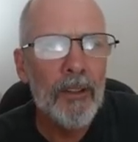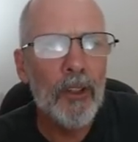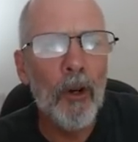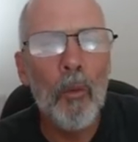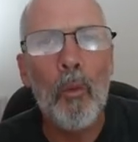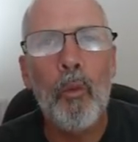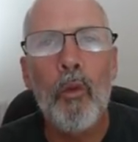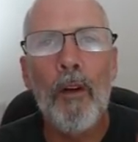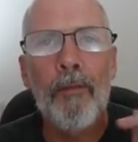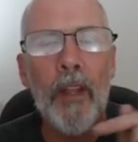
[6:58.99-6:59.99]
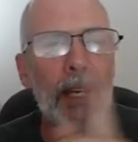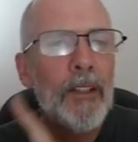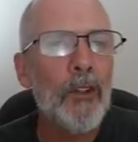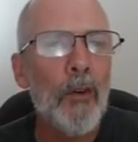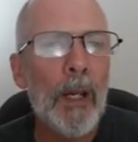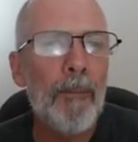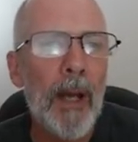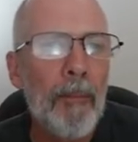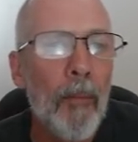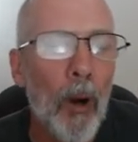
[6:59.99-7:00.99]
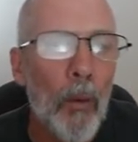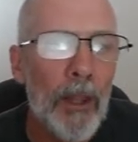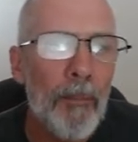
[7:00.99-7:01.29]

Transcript: So the thing to remember